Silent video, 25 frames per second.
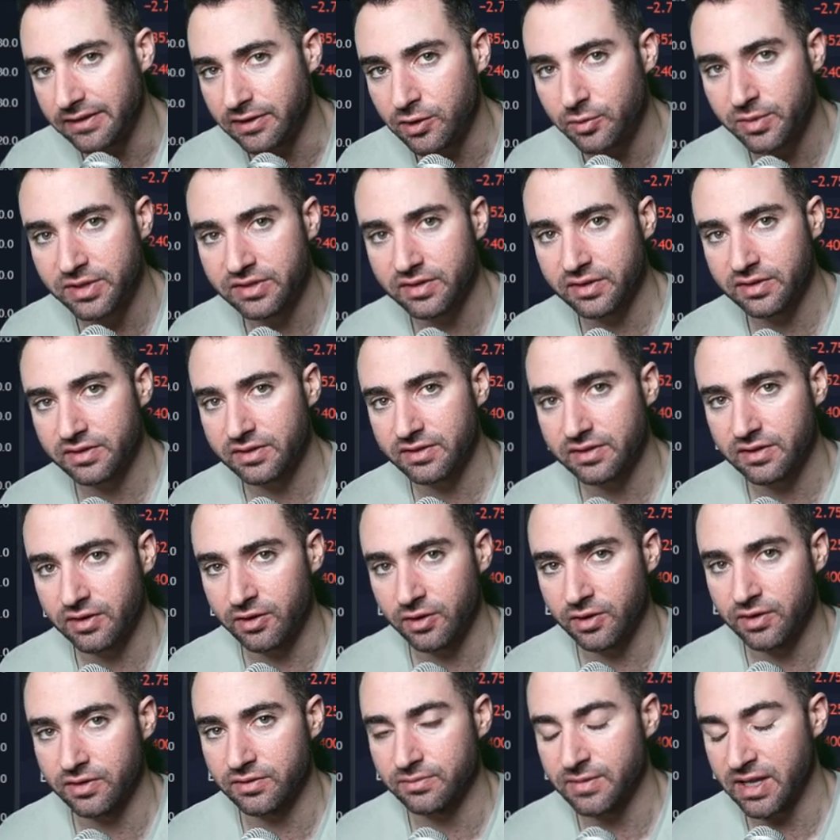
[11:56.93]
the resistance,
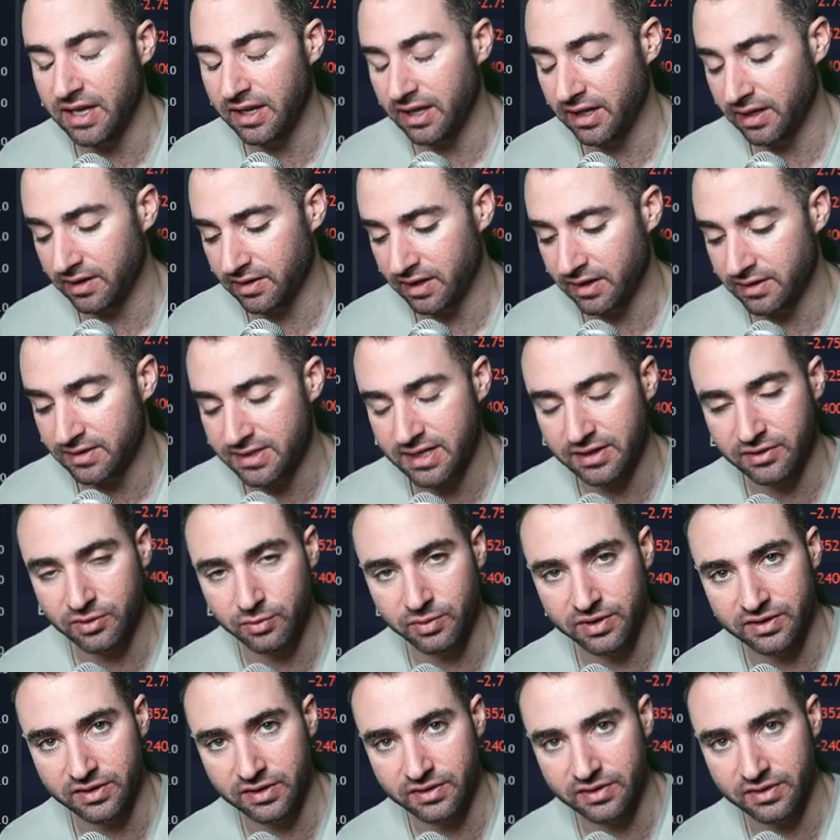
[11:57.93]
or and test the
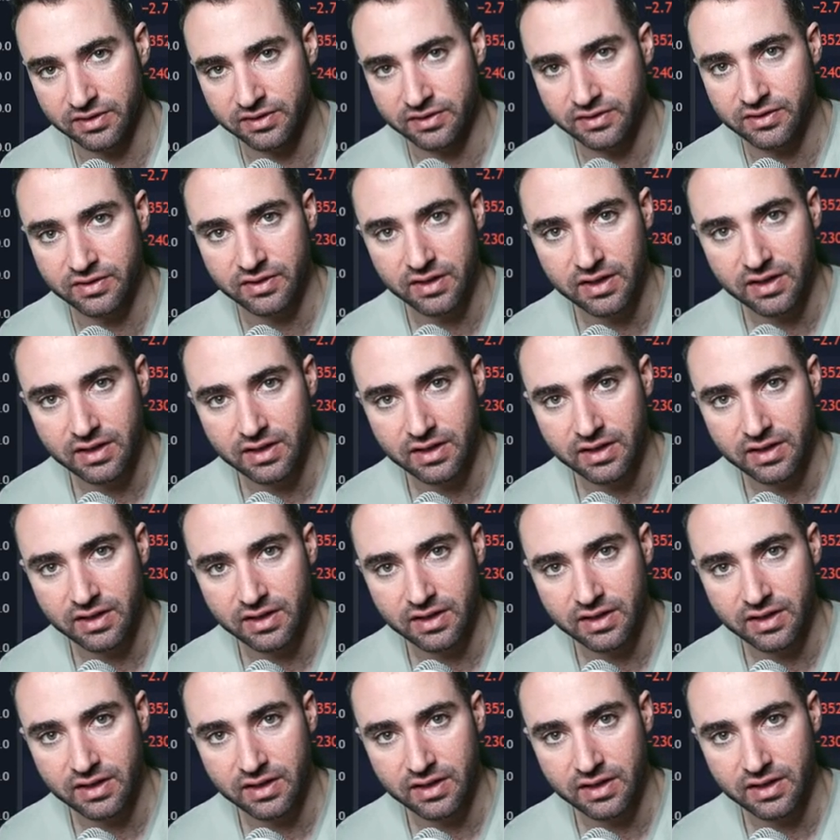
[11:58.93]
resistance,